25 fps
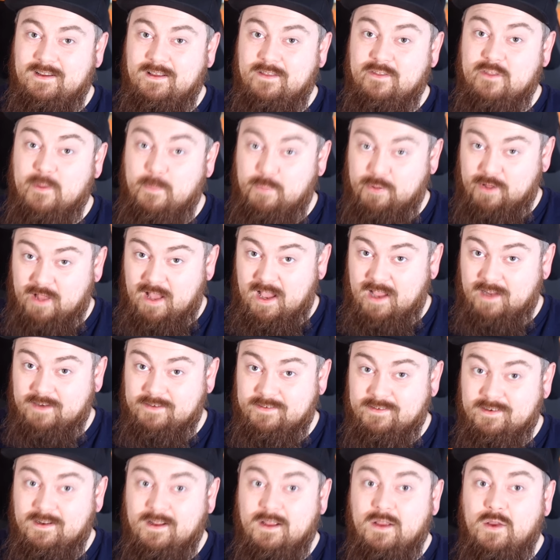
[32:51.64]
The
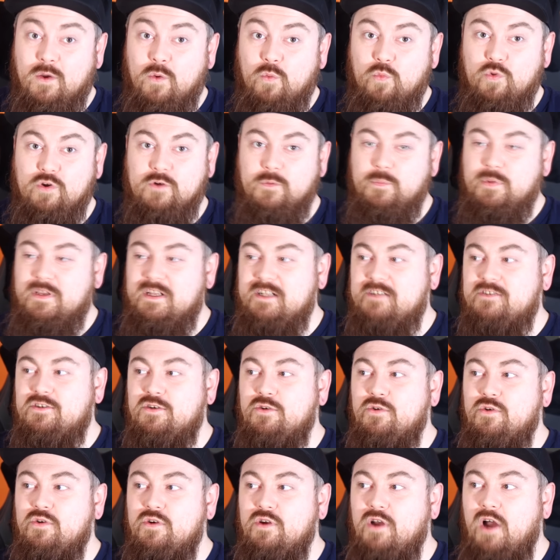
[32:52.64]
plan would be
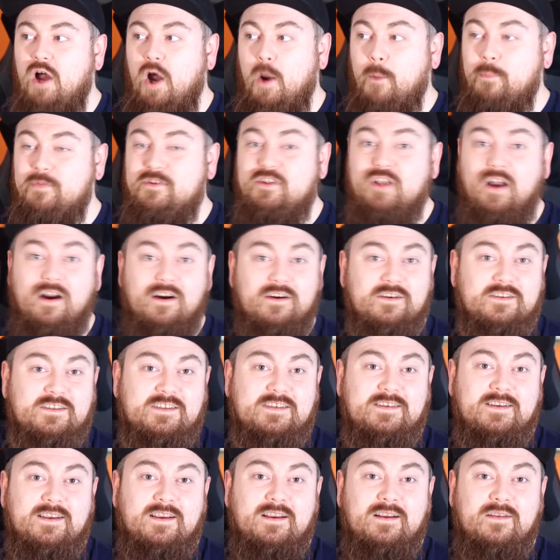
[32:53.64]
to
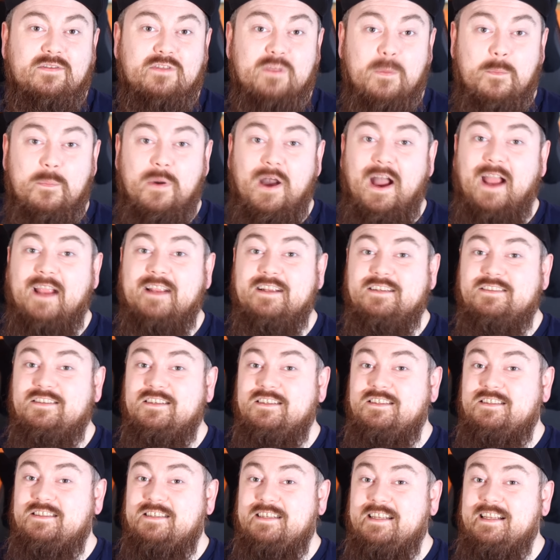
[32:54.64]
abduct the bank's
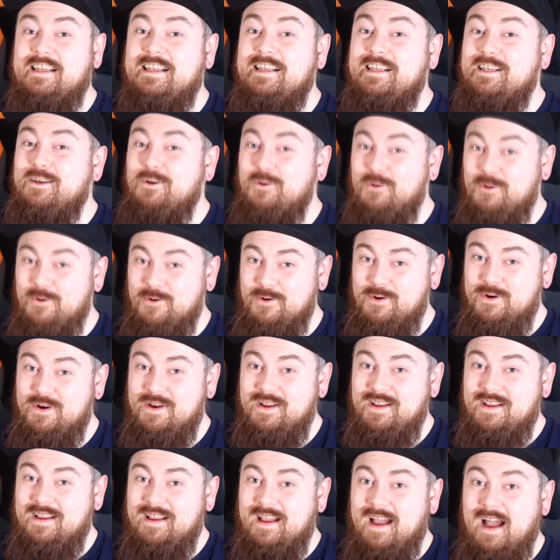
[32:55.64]
CEO
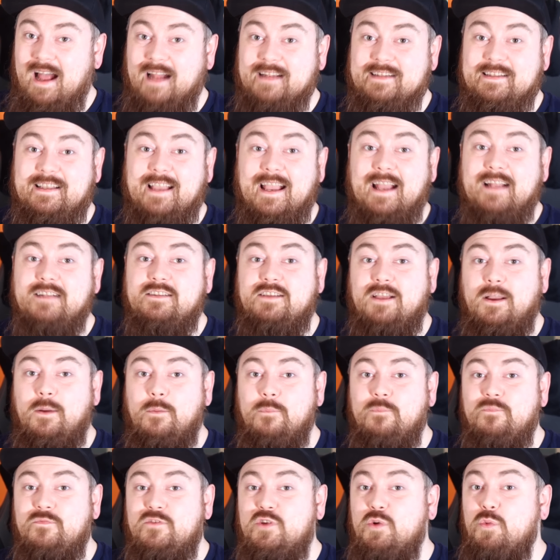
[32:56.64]
and get
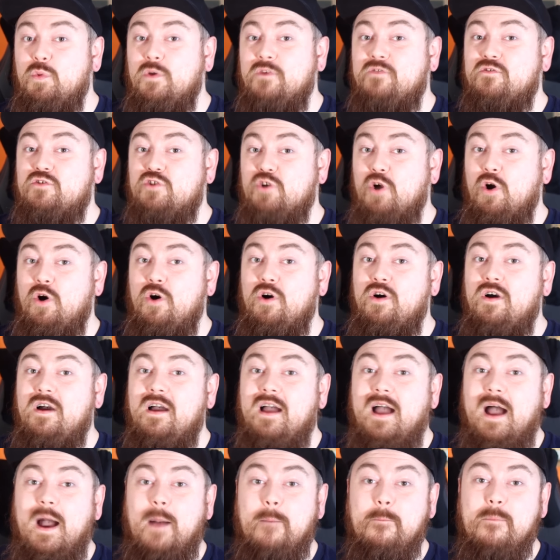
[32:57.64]
him to withdraw
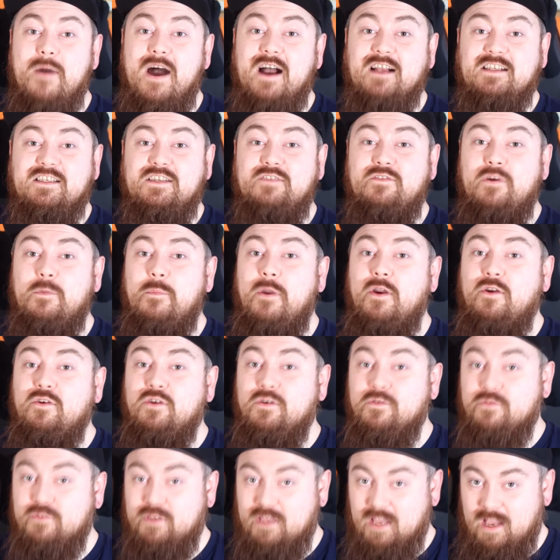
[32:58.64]
a massive amount
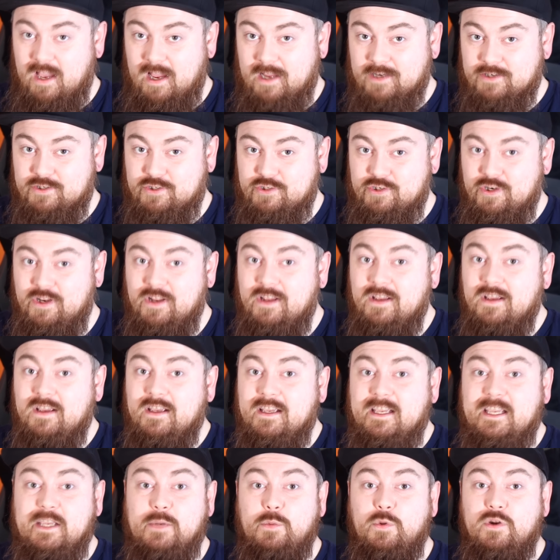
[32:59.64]
of cash.
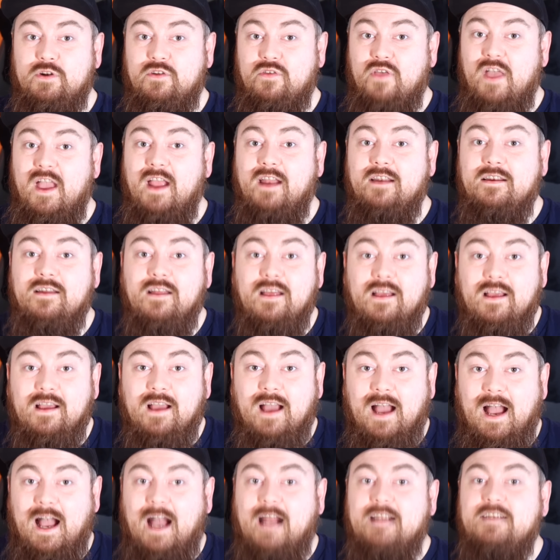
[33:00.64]
He would then
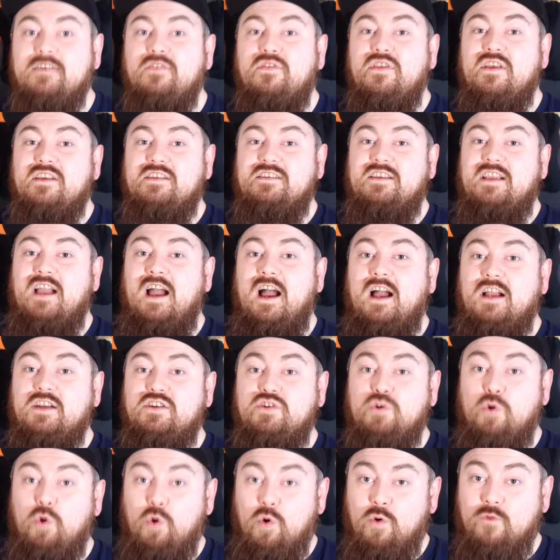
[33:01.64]
hand this
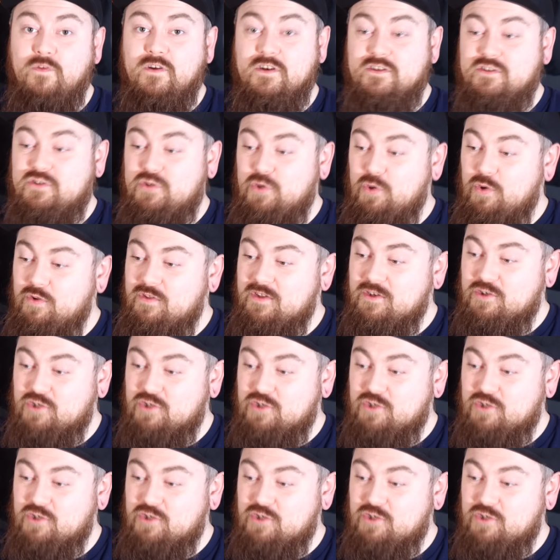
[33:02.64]
cash over to the